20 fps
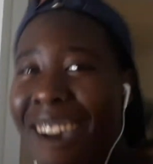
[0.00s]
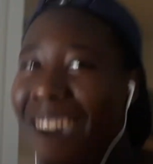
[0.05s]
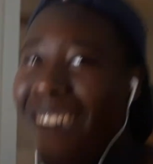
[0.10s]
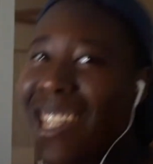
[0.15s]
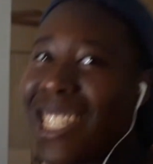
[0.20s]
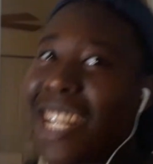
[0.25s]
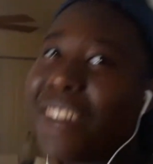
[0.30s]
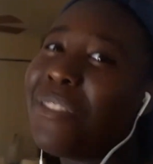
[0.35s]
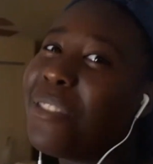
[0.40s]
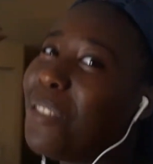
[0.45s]

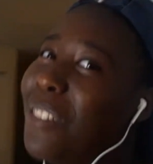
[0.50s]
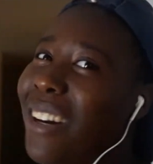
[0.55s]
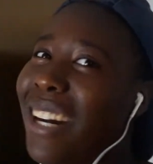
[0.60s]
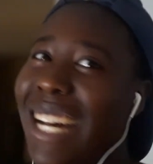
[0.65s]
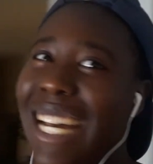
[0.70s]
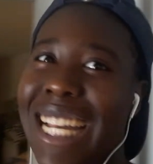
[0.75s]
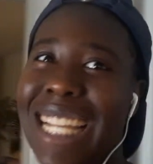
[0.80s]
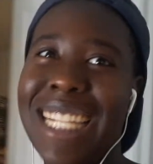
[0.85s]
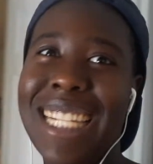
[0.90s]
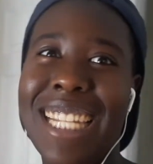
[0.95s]
definitely
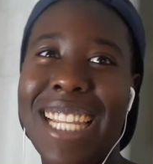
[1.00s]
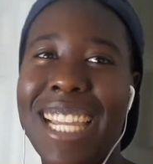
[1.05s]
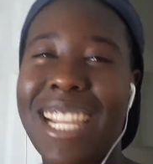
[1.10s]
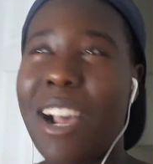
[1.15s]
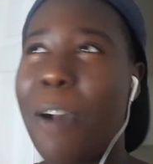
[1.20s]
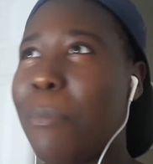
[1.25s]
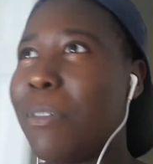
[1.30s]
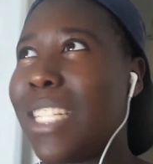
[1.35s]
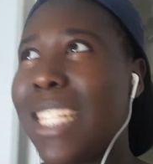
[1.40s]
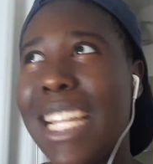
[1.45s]
want like
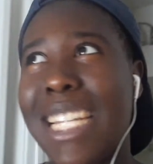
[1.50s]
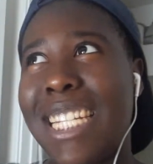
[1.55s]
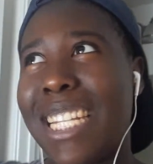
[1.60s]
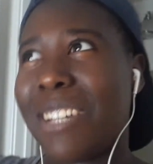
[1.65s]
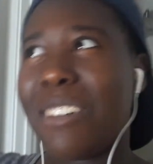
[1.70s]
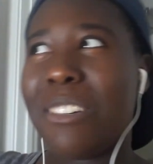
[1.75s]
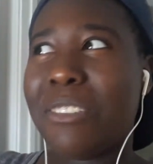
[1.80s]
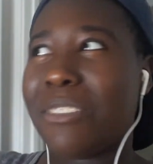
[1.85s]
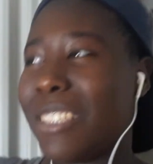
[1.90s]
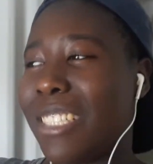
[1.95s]
obsessing
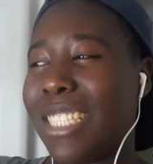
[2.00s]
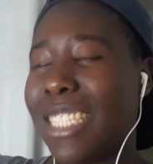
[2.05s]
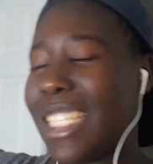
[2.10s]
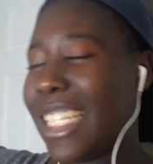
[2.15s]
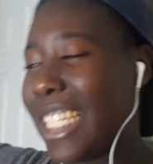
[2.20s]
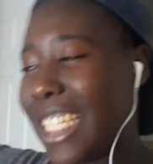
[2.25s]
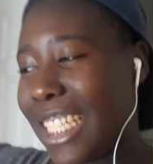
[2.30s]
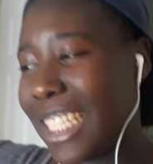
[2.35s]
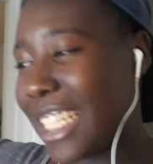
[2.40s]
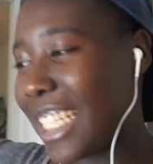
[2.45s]
over
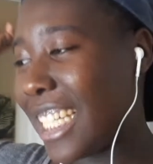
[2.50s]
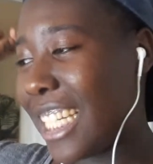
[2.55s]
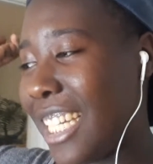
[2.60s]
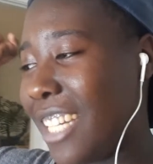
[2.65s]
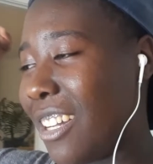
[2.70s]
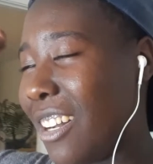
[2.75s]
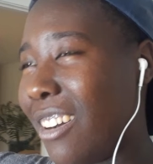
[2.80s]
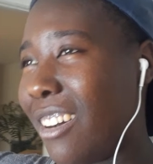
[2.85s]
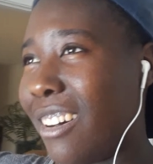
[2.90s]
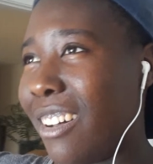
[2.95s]
like
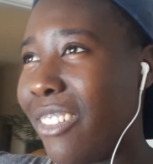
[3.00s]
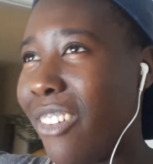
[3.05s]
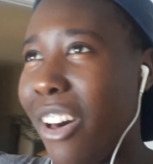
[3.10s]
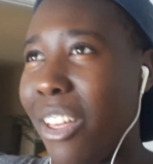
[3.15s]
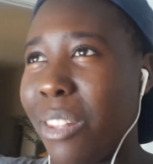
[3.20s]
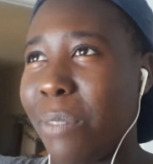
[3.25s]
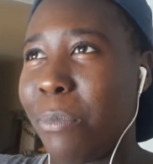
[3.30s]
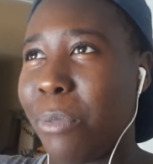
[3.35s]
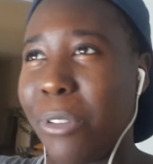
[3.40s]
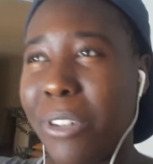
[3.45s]
all
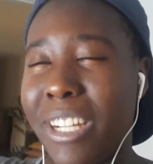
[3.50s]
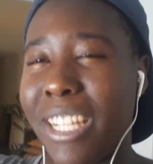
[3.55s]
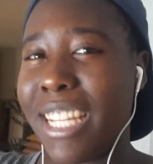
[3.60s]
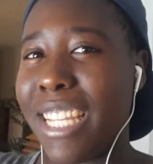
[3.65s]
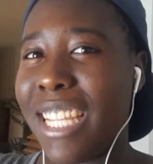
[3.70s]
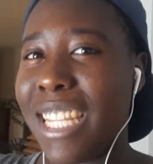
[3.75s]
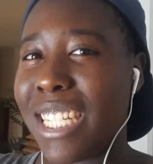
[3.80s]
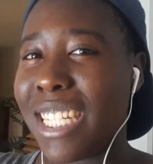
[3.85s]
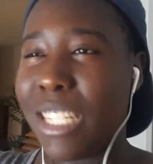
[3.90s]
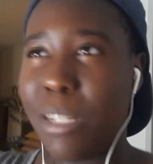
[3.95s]
the
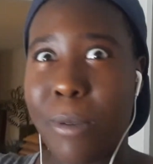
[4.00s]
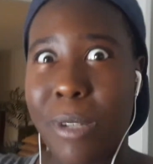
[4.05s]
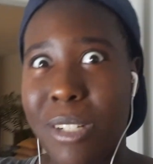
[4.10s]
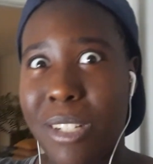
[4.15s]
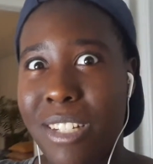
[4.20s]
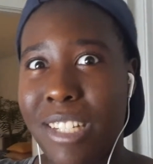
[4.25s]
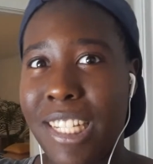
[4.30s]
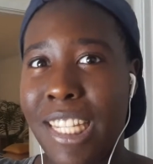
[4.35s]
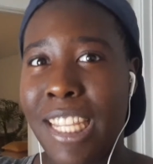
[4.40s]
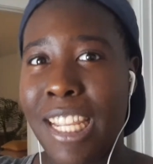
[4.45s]
boys,
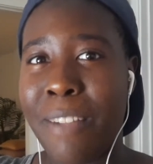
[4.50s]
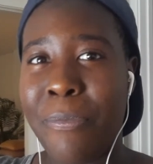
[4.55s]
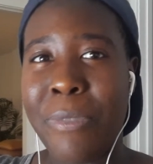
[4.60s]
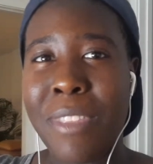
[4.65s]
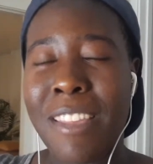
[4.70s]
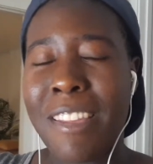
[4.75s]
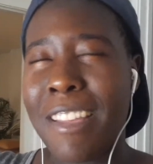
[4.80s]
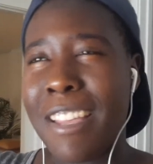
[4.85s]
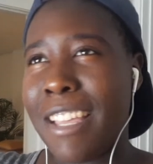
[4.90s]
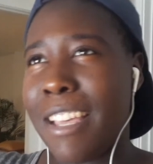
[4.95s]
especially
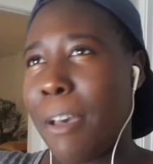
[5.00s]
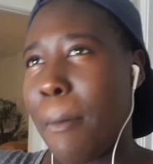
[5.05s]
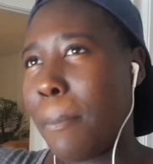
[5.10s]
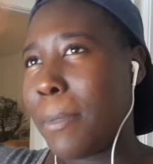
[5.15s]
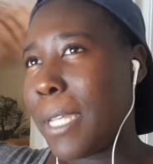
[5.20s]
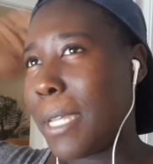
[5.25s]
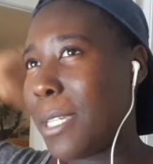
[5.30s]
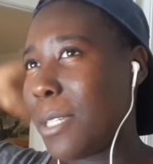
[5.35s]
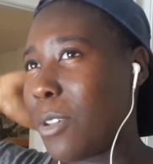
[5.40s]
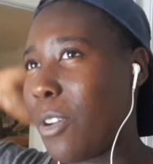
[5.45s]

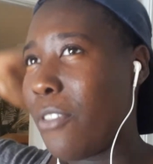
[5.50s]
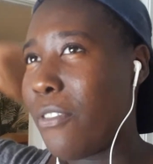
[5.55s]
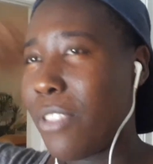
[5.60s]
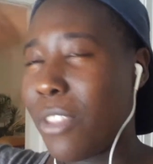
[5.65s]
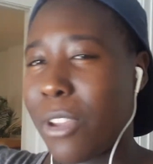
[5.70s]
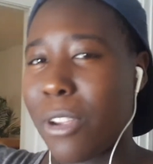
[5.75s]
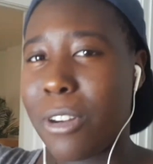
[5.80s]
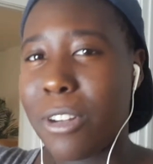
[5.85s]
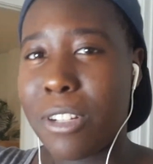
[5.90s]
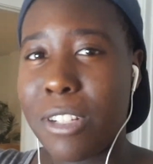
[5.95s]
obsessing over the
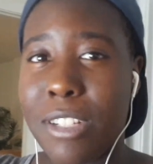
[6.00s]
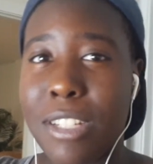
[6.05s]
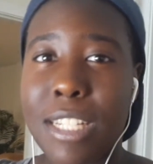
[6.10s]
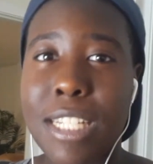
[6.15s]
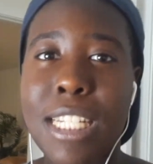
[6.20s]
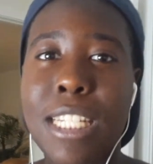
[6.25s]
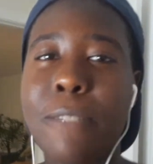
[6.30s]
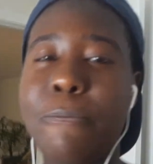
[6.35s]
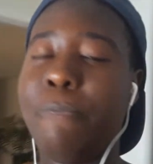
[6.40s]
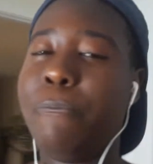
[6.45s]

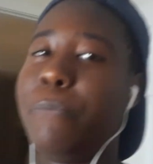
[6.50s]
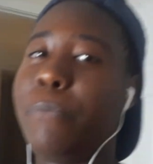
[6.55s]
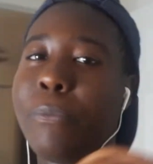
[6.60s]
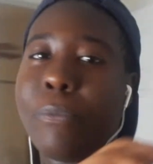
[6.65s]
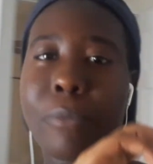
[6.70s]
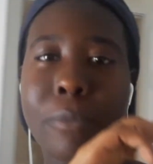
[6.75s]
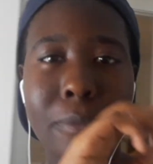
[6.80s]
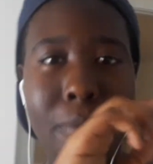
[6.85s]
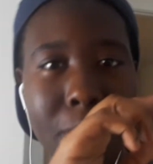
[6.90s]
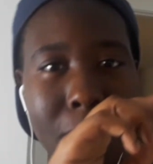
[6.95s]
girls.
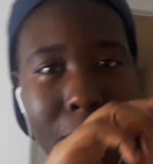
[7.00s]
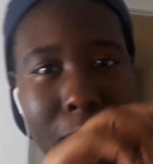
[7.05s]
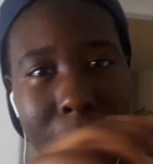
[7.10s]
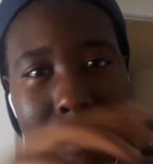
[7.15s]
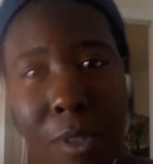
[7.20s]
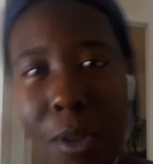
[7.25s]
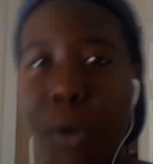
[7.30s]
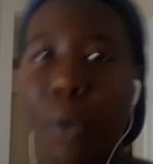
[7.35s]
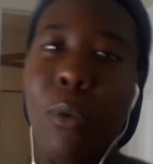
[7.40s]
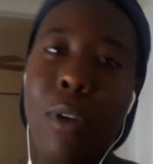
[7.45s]

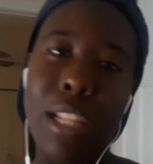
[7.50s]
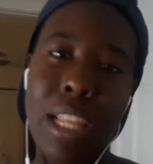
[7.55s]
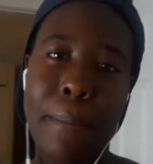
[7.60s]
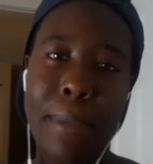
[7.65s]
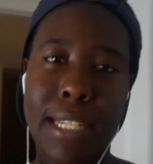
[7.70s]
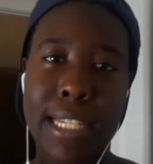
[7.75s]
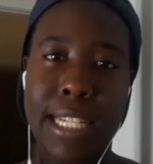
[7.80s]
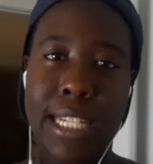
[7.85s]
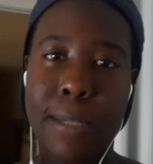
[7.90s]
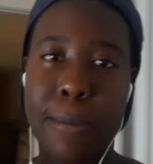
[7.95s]
What led me
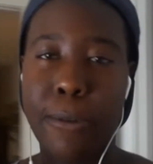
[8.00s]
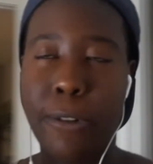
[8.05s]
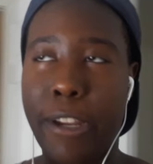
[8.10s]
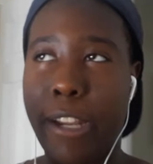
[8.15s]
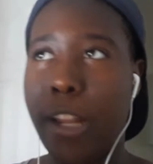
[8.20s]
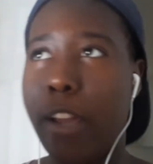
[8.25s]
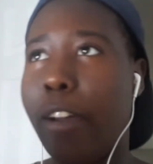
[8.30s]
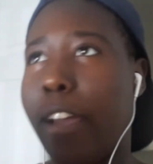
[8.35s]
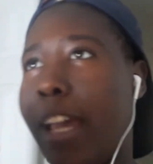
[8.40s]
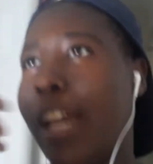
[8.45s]
to this
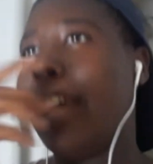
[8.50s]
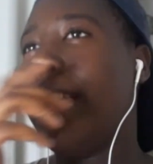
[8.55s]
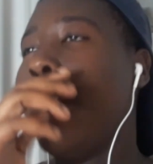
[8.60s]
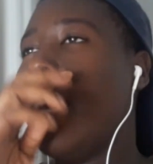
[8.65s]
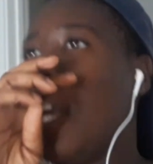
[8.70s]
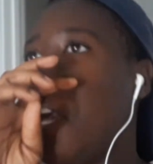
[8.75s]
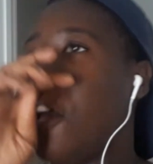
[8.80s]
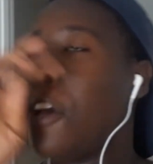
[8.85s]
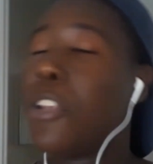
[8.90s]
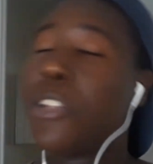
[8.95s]
point? Okay,
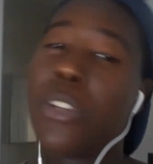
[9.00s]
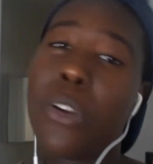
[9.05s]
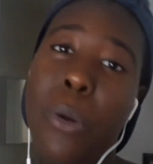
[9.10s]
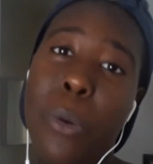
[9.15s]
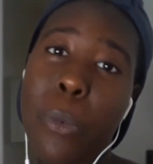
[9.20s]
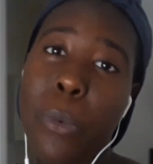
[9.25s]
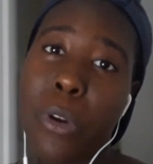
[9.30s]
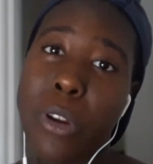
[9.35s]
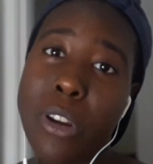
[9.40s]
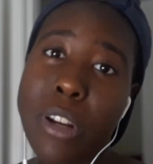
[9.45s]
so
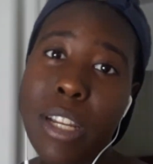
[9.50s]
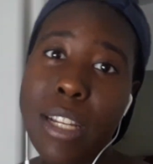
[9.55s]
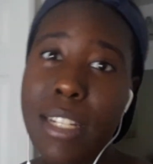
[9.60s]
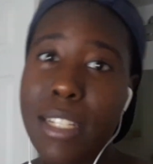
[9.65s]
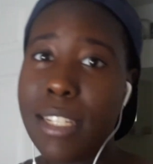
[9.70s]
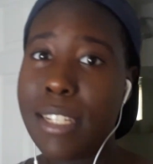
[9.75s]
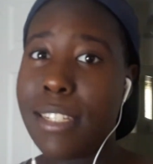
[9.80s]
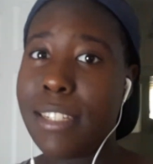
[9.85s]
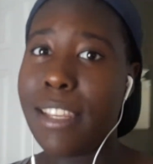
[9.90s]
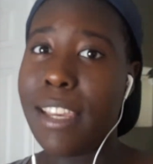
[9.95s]
we're gonna
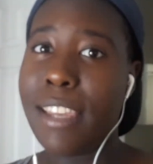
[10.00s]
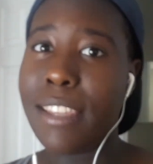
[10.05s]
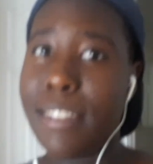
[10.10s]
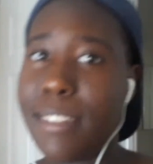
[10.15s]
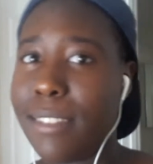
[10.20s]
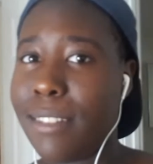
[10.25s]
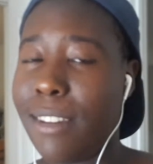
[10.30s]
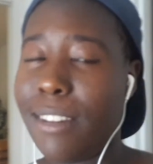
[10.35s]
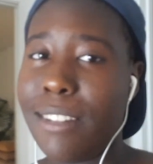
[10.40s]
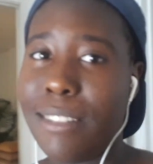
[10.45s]
just like
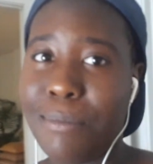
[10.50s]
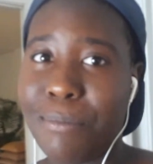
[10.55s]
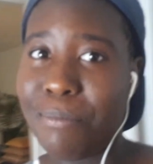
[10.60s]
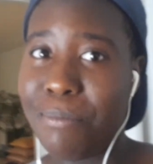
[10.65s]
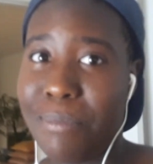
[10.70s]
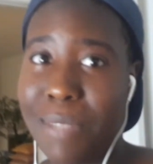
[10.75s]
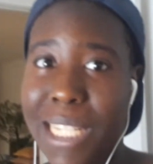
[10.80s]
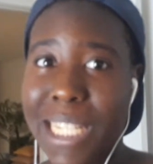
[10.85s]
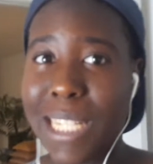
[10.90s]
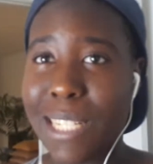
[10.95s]
start
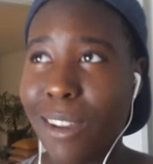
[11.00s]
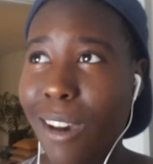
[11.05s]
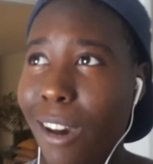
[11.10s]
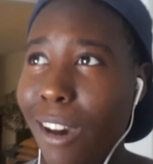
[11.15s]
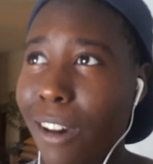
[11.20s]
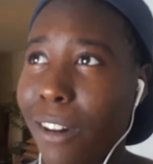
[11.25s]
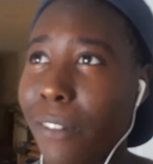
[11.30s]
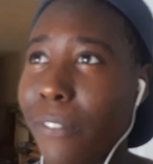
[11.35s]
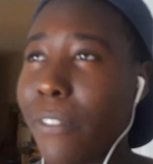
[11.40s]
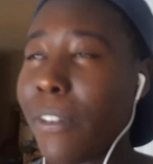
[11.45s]
this
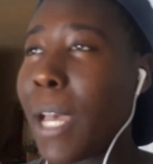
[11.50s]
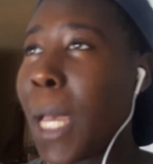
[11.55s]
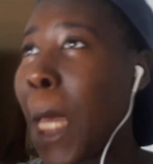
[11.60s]
off.